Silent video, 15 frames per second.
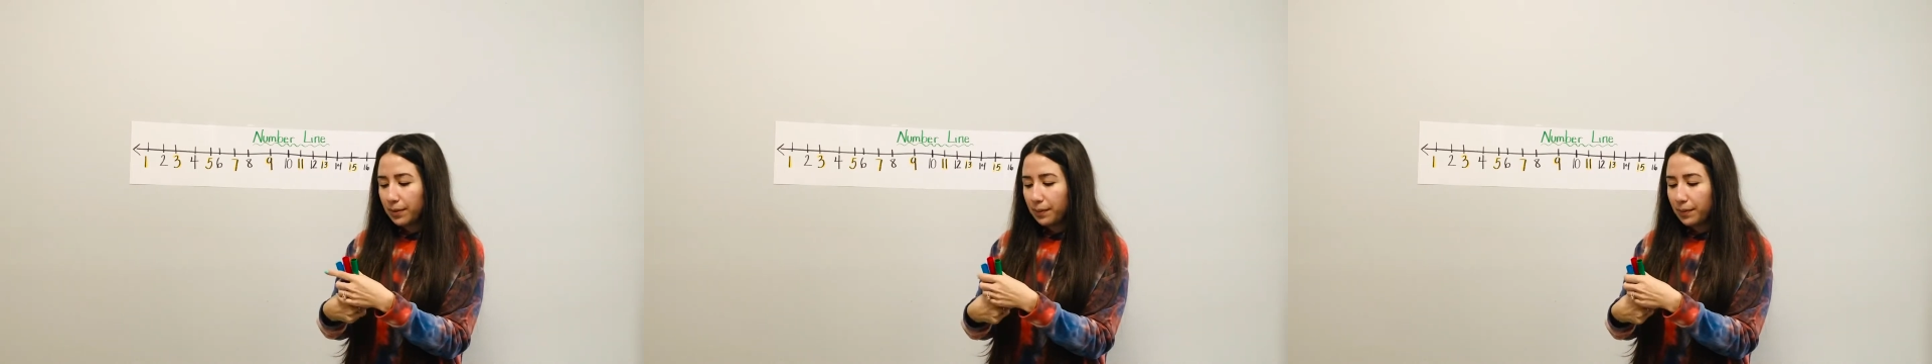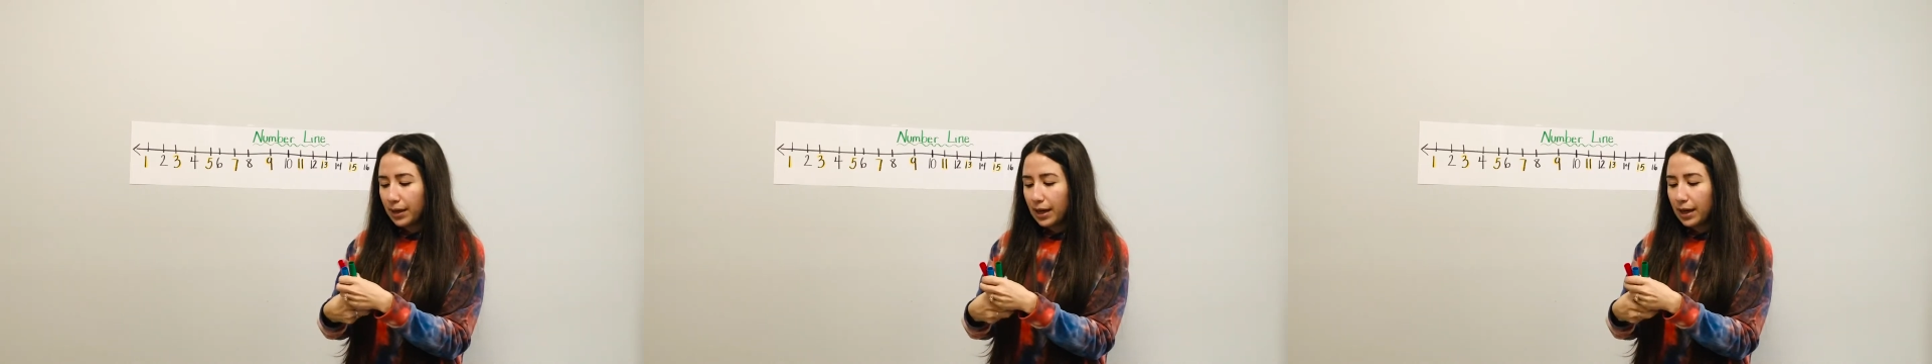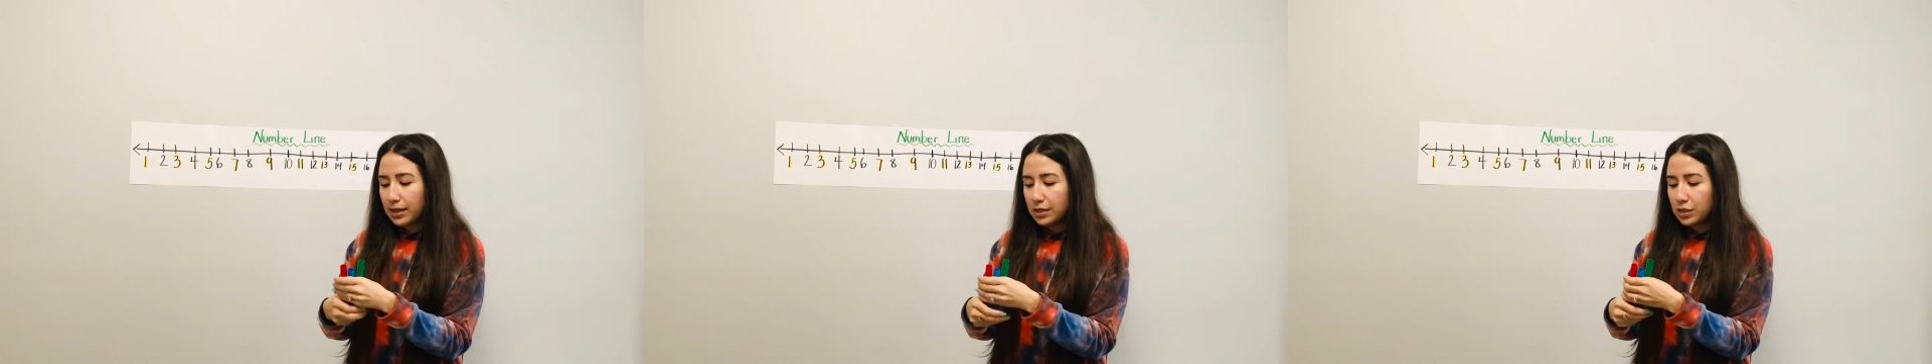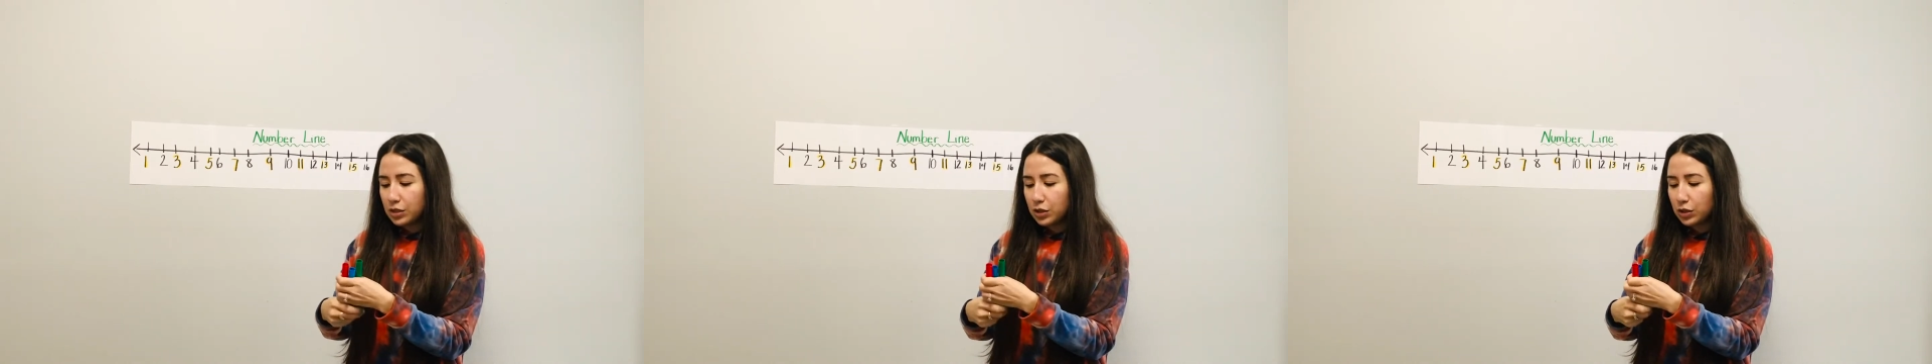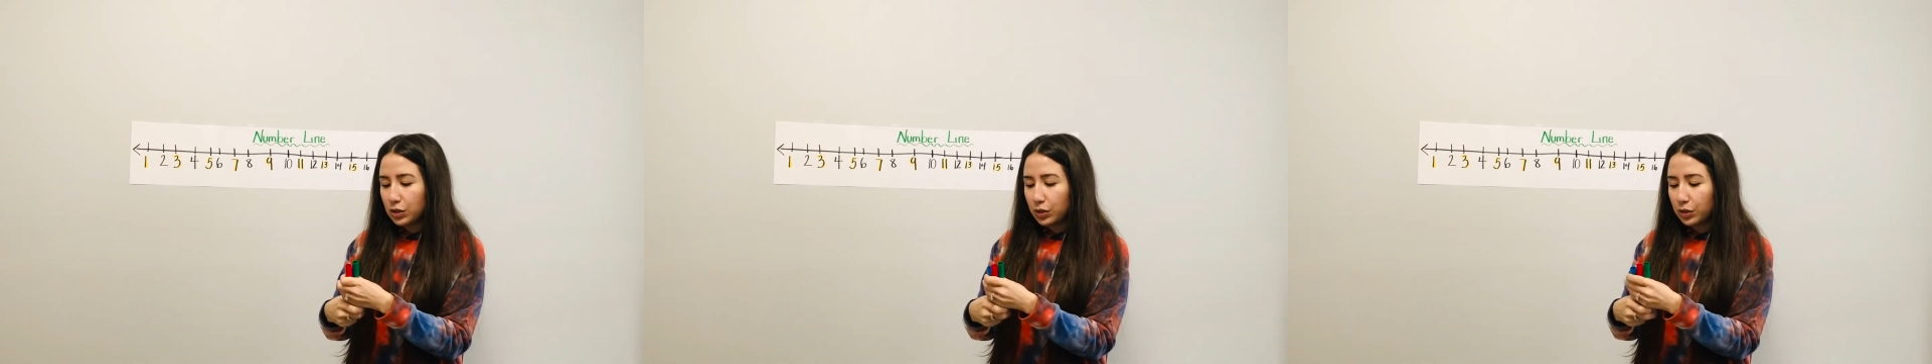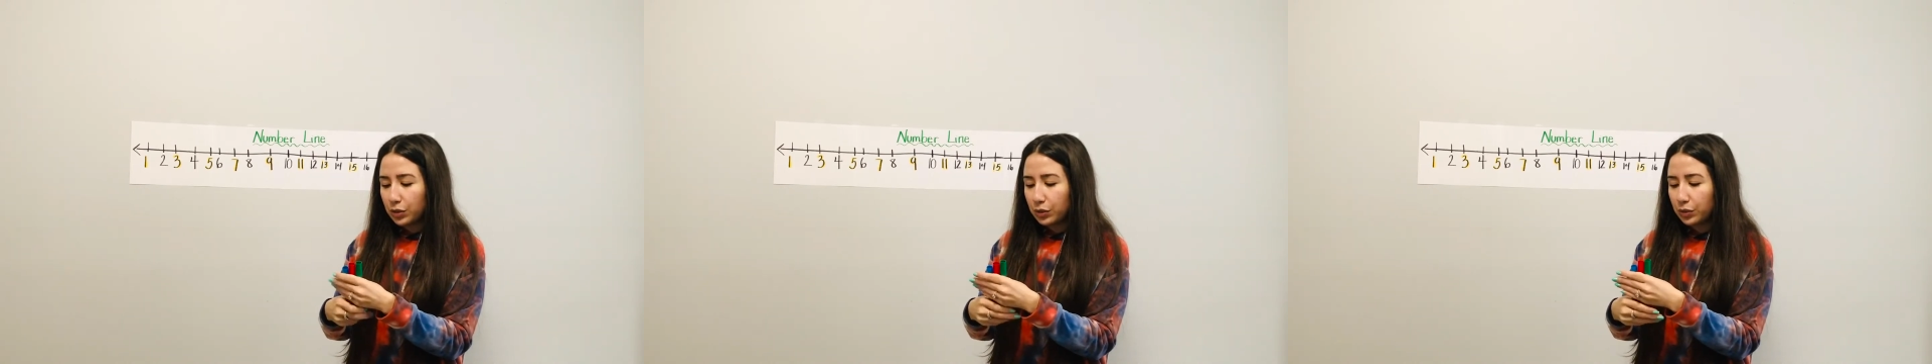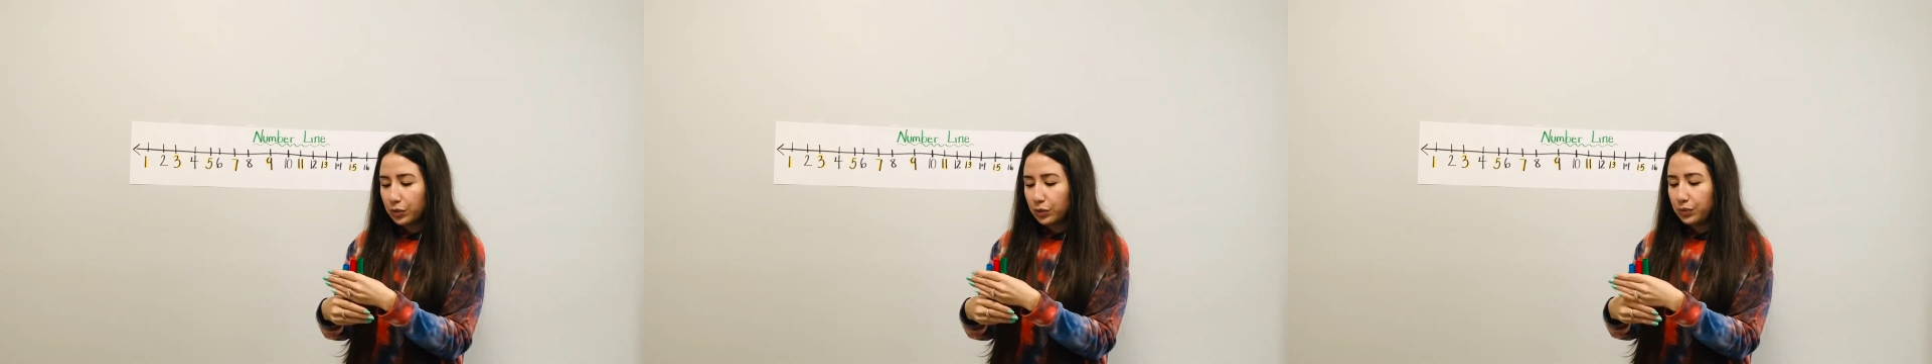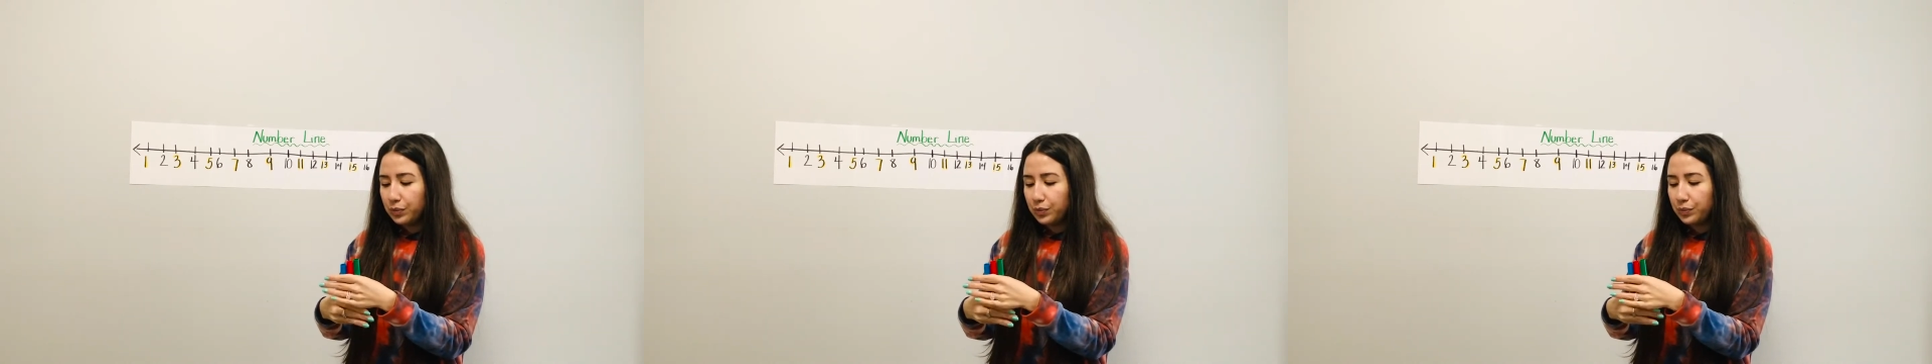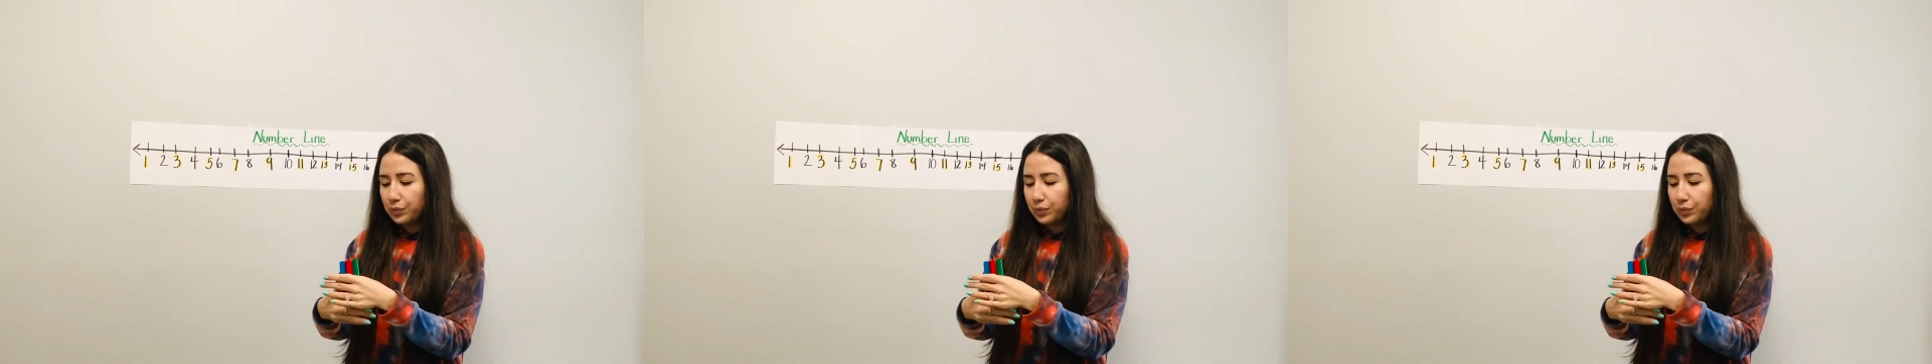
me ask you,